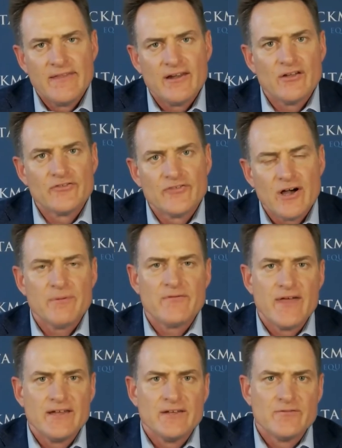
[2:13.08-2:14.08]
And then on top
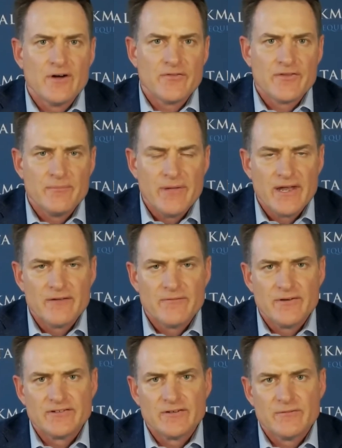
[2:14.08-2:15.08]
of that, you've got the
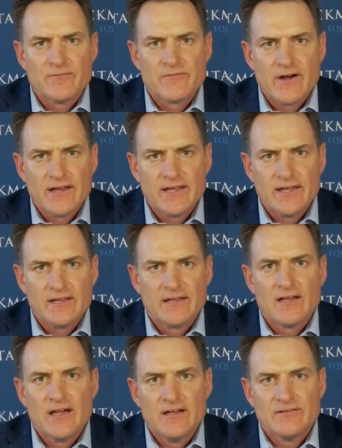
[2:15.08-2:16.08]
benefits of
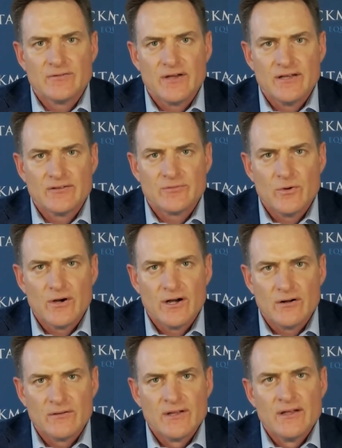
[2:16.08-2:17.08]
franking as
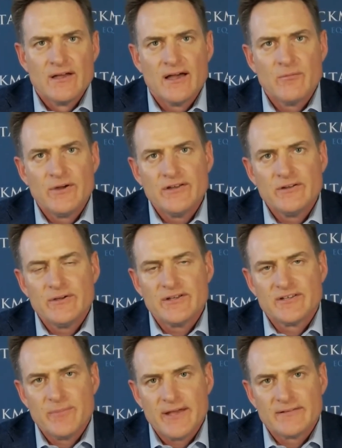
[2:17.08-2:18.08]
well. And we do
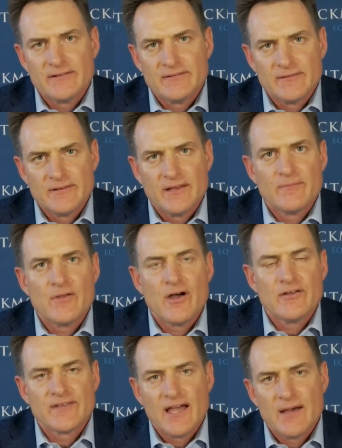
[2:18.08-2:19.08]
expect that
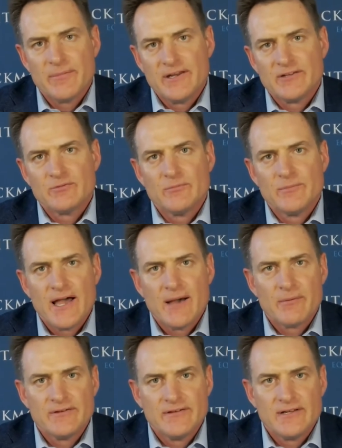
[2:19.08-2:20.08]
those companies will be
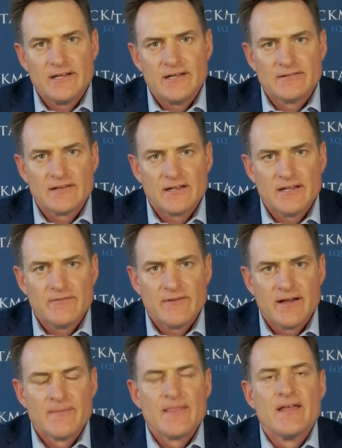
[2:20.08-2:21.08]
able to
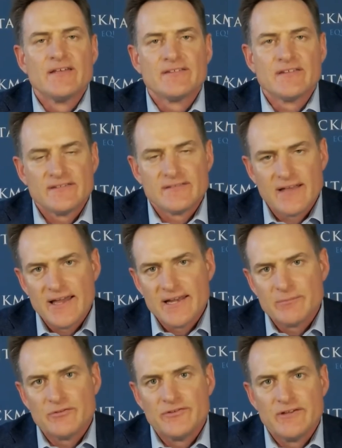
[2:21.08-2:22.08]
deliver
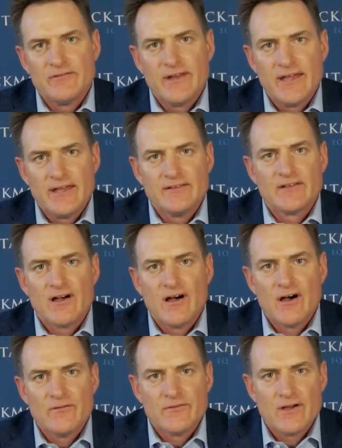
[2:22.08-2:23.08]
sustainable dividends
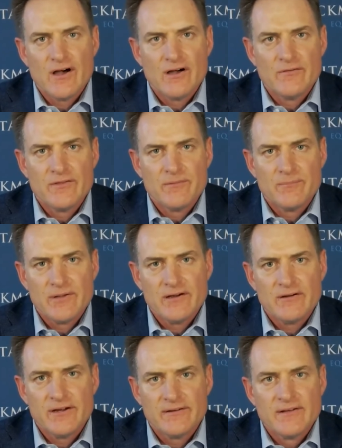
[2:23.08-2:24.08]
over the
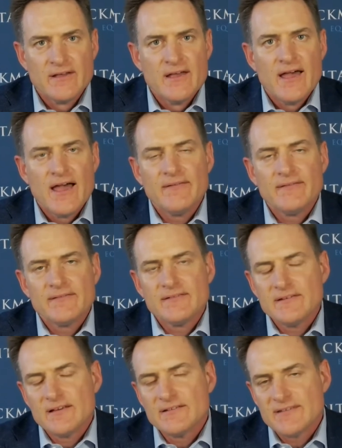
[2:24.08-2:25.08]
period. And
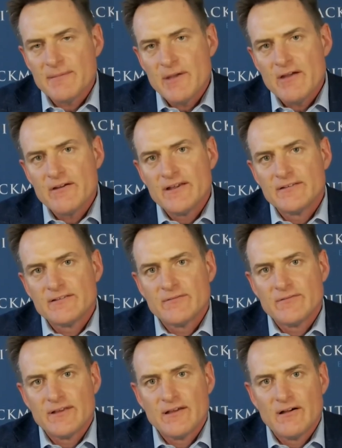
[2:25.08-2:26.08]
some areas
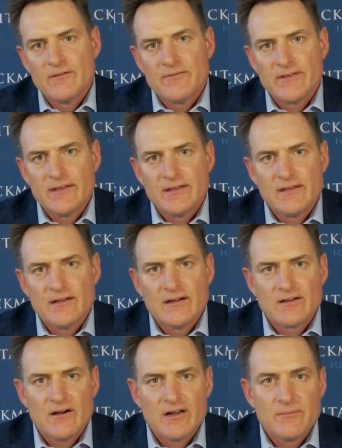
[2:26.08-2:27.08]
of the
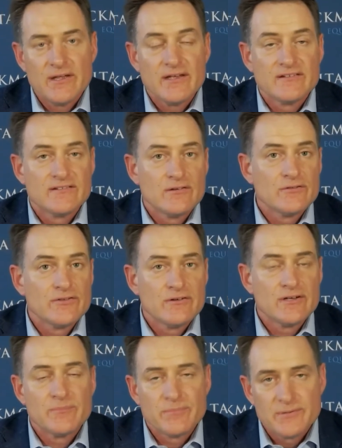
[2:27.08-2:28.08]
economy are still
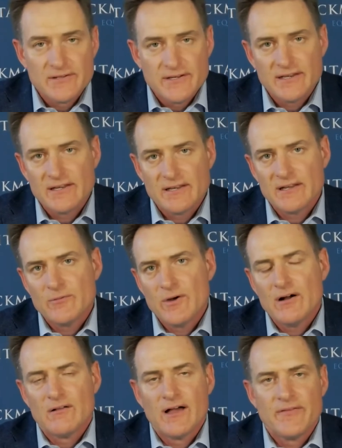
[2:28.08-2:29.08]
doing particularly
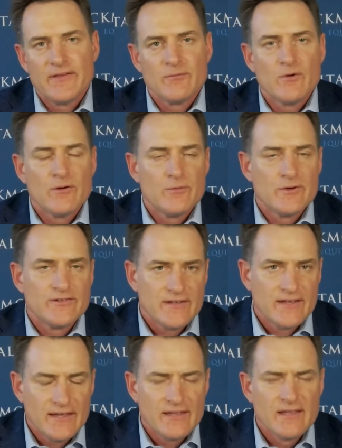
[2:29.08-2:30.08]
well. I think what we're
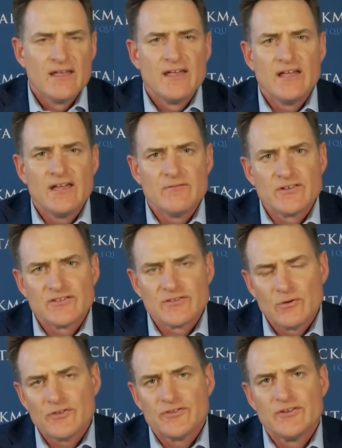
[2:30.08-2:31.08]
seeing in
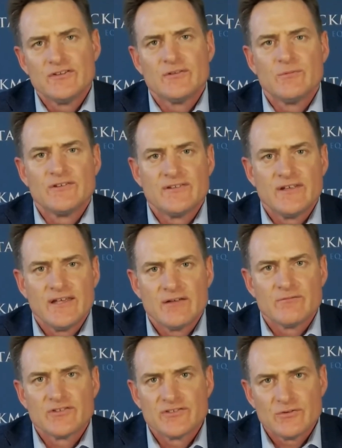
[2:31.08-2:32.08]
resources, and we're seeing
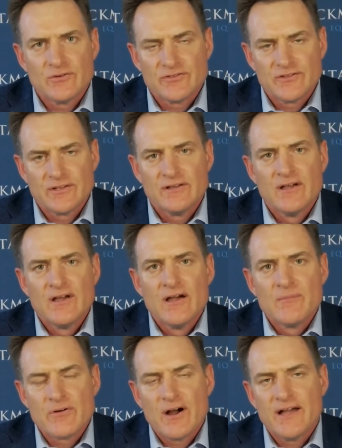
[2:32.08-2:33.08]
in resourcing
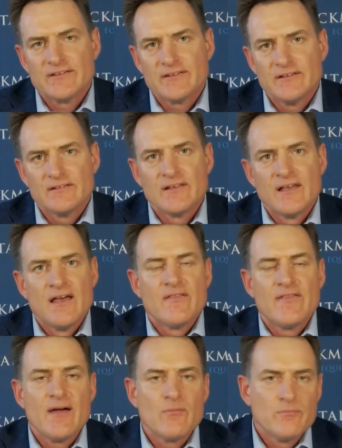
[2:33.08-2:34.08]
prices,
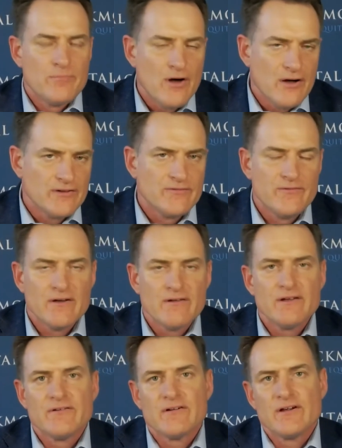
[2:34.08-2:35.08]
that bodes
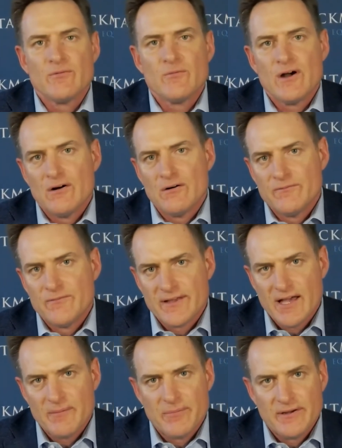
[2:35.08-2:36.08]
very, very well for
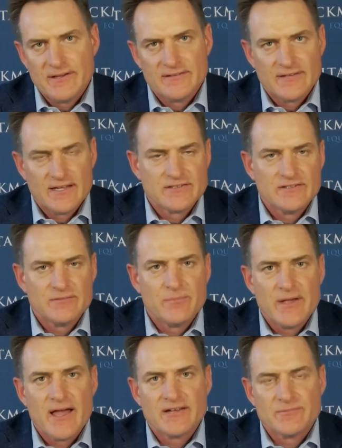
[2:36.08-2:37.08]
companies such as
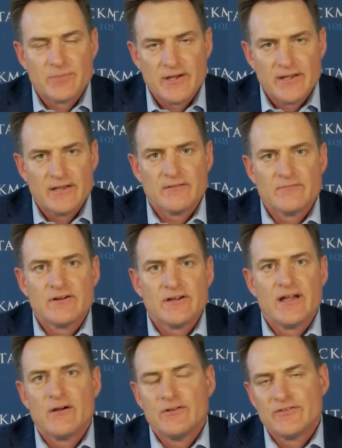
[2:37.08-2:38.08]
BHP and
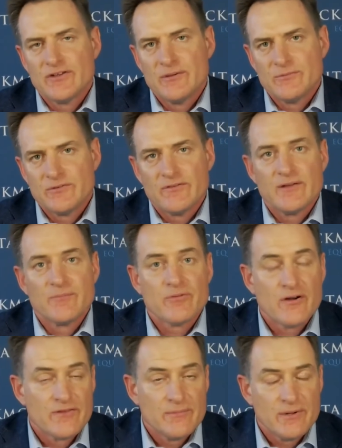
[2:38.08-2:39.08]
Rio in terms of their
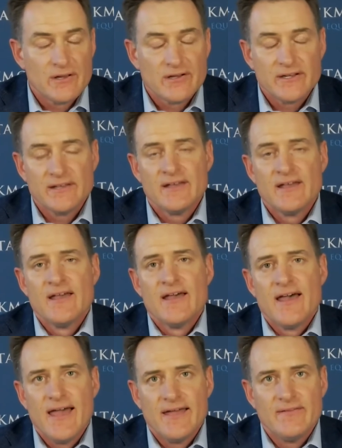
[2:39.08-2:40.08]
profitability
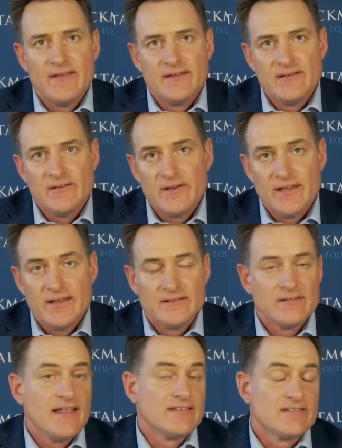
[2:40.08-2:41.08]
and their
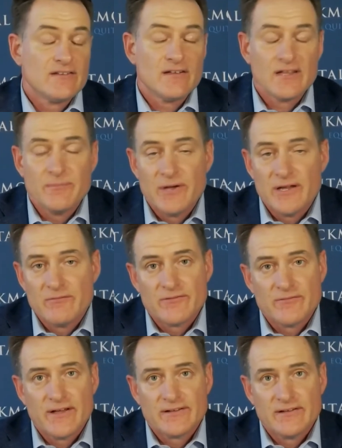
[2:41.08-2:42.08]
dividends, and that's certainly been
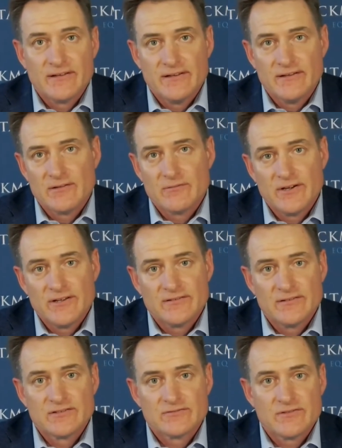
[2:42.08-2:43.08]
reflected in the
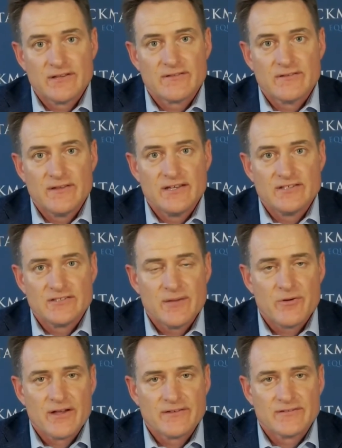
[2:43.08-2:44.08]
recent strength in their share
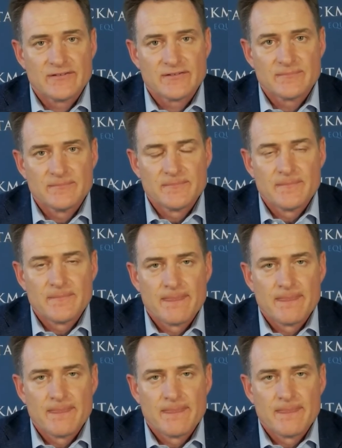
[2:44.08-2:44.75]
prices.